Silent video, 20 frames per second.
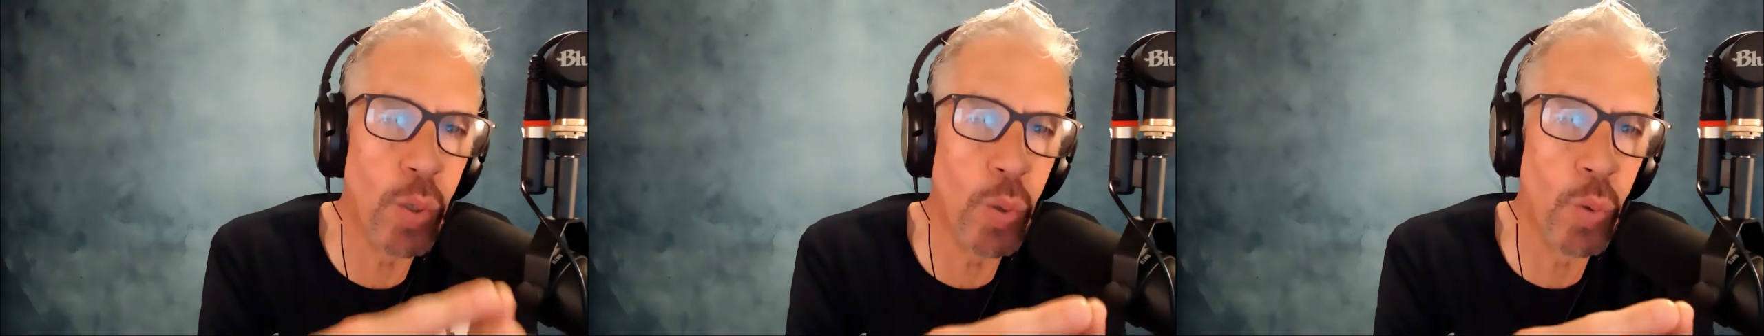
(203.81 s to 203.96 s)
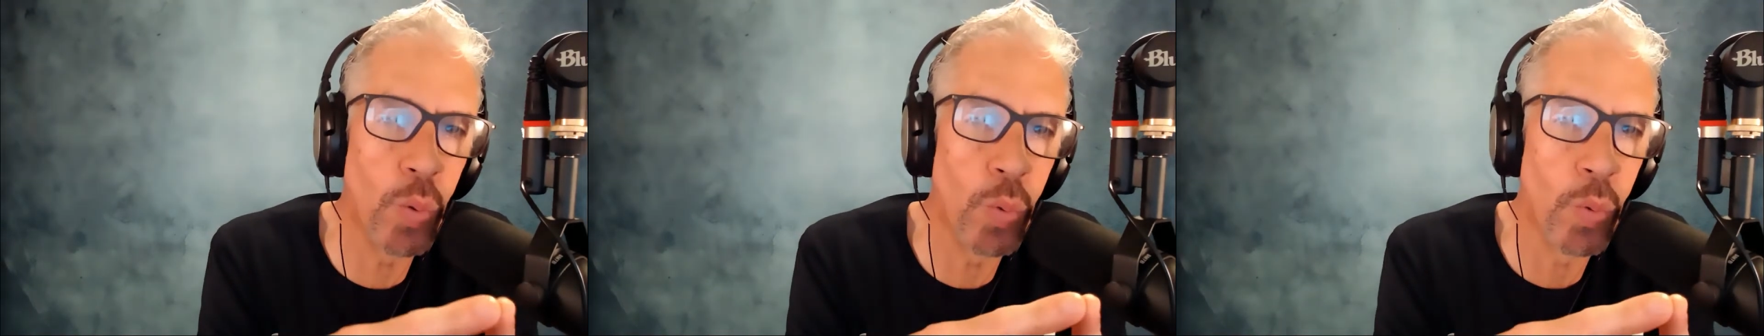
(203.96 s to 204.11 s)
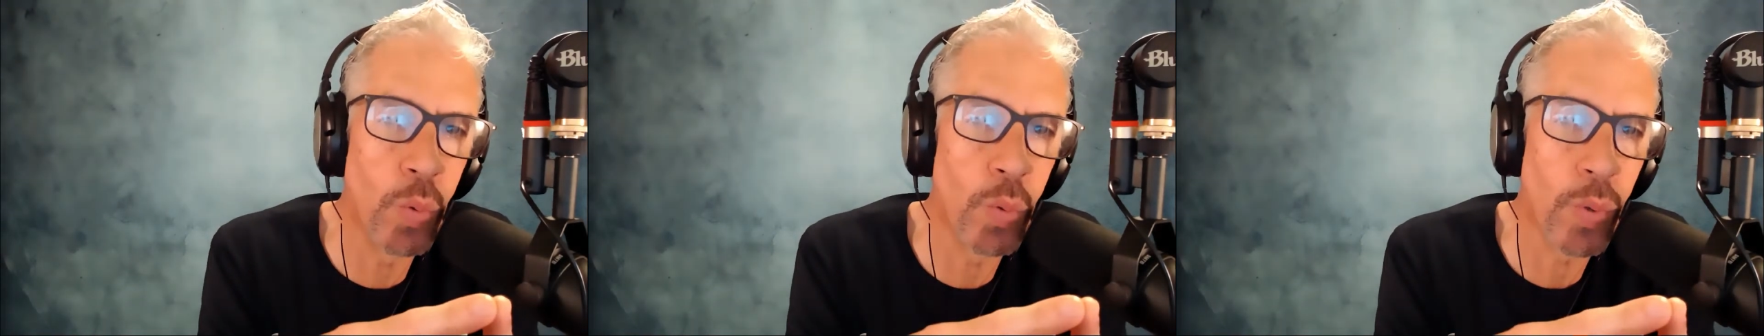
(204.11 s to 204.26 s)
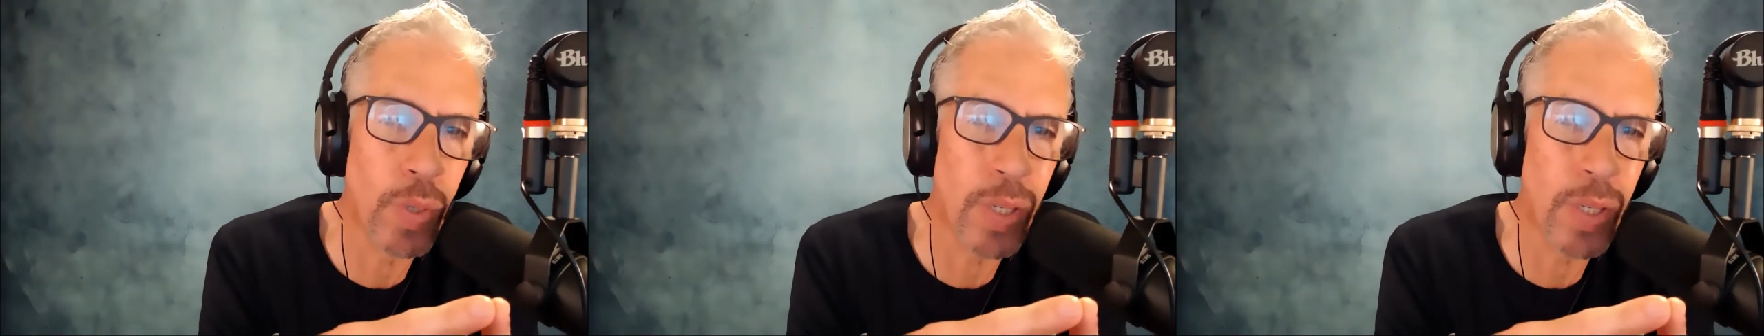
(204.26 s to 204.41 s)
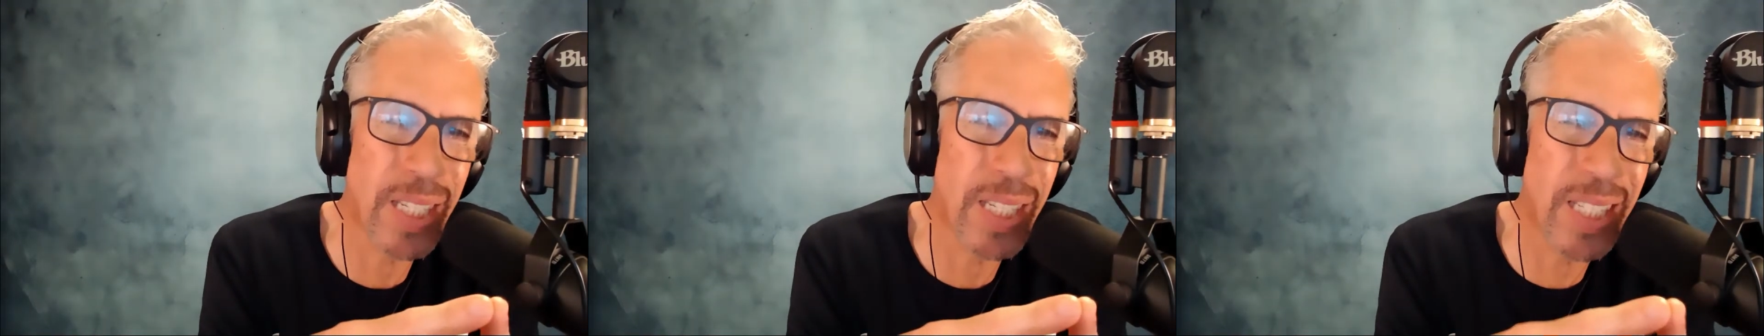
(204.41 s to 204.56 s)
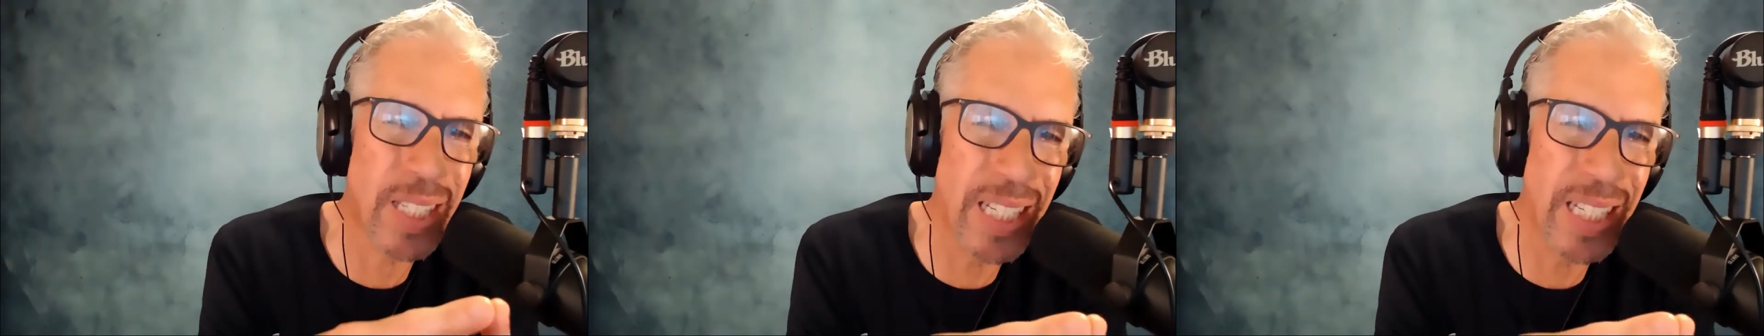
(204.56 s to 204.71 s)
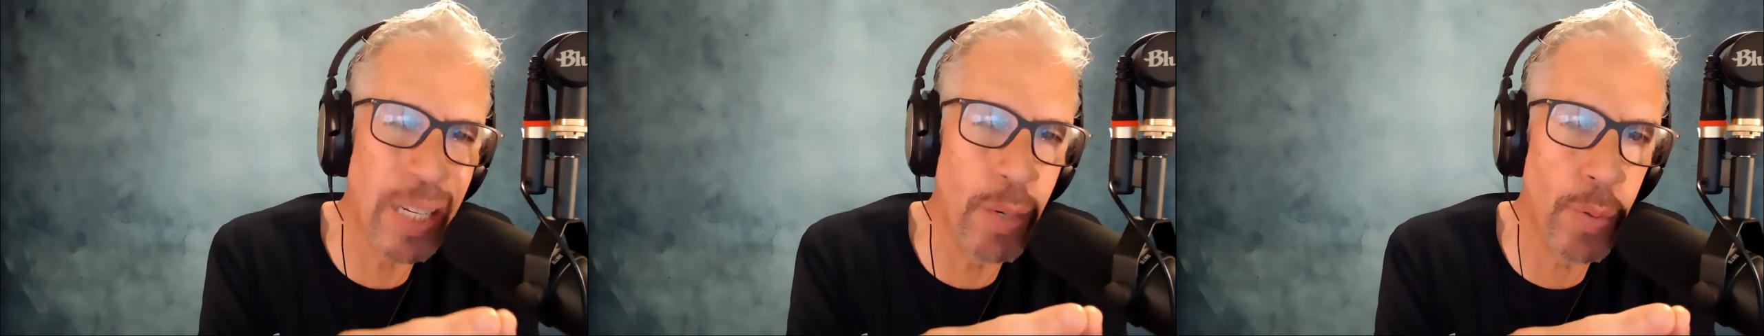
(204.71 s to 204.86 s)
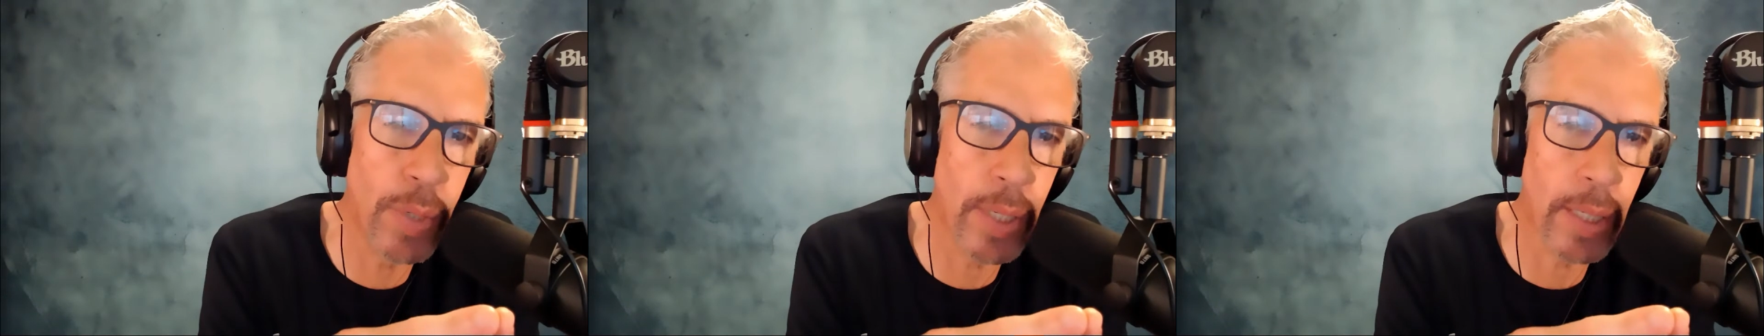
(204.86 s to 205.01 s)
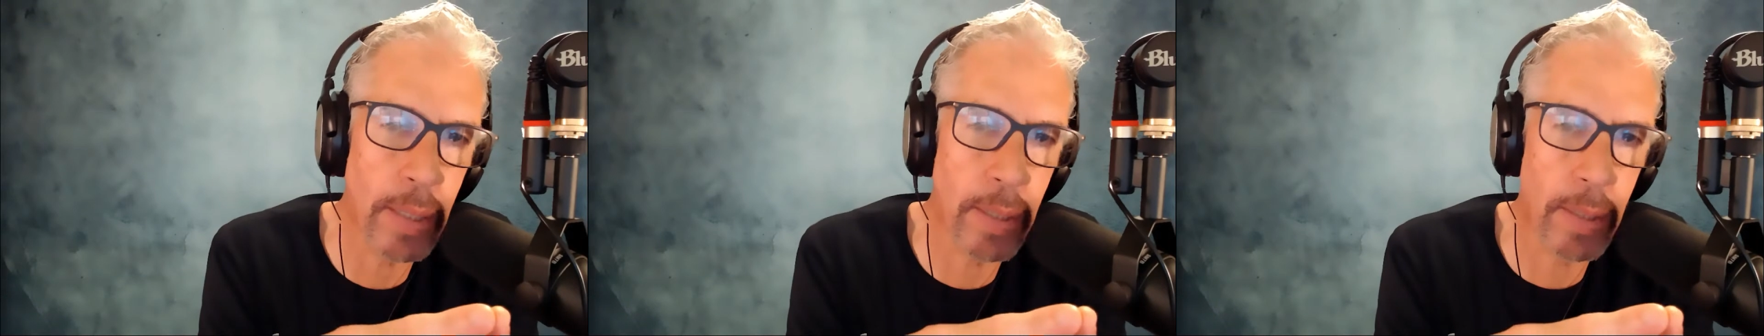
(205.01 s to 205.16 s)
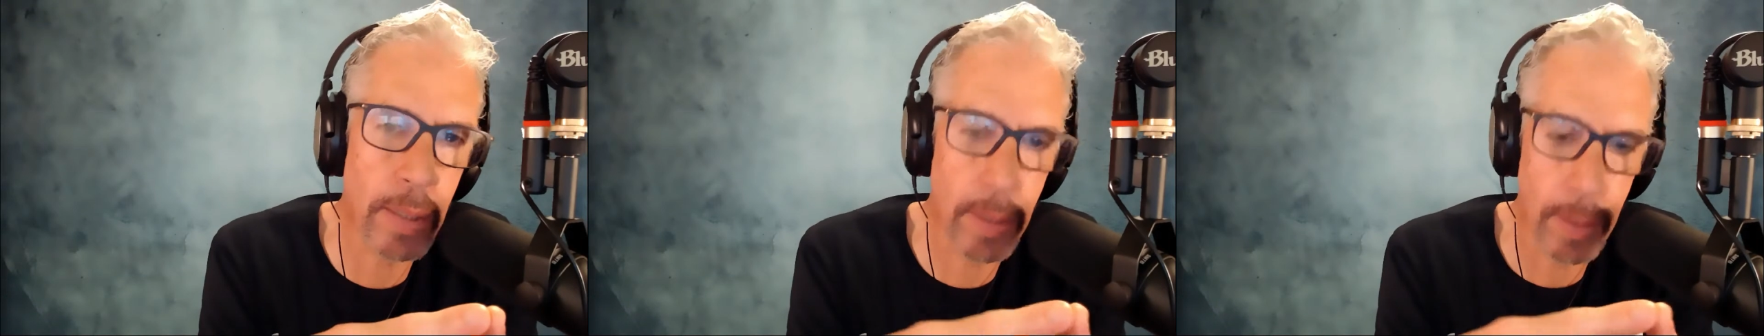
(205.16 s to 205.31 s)
you
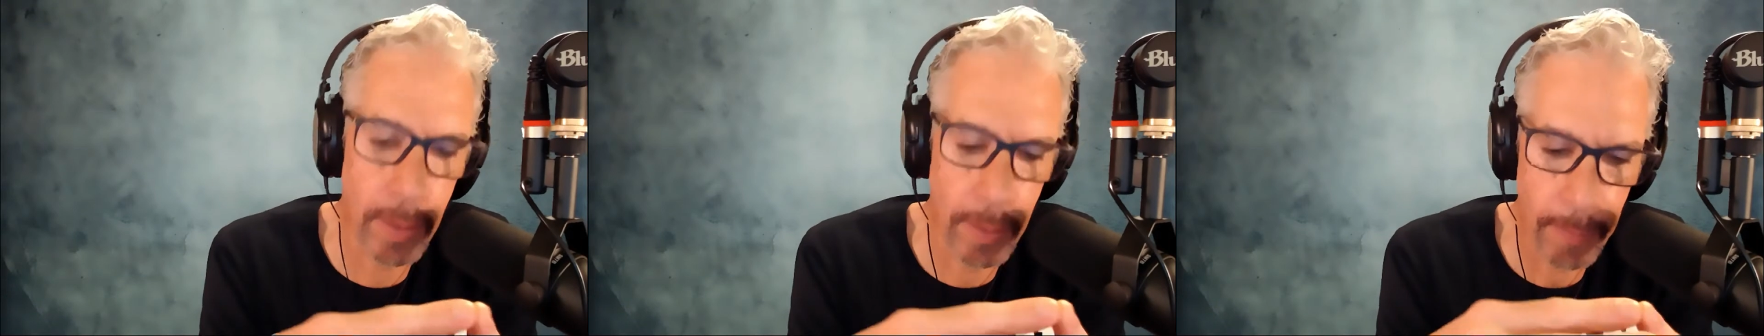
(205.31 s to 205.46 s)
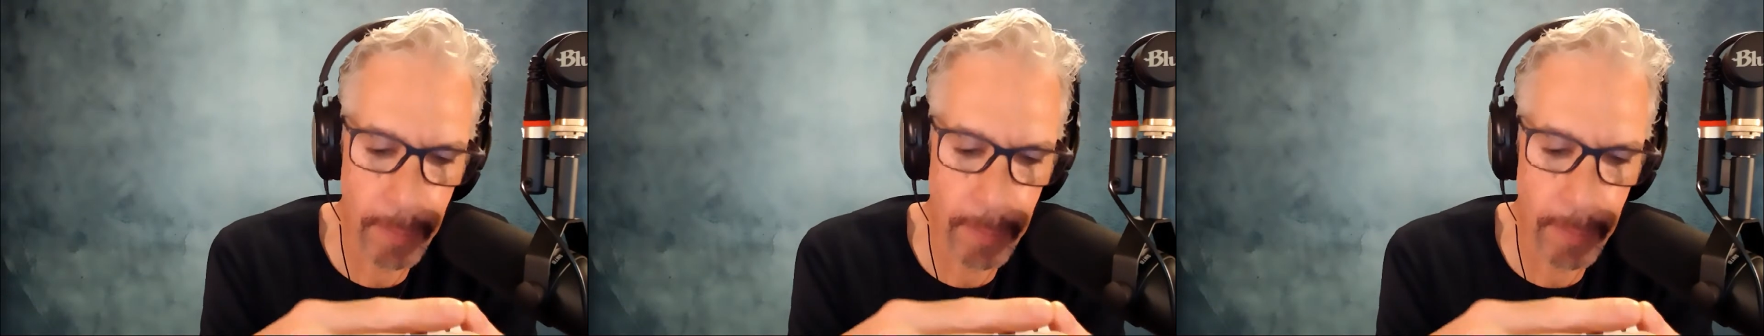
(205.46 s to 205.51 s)
serious.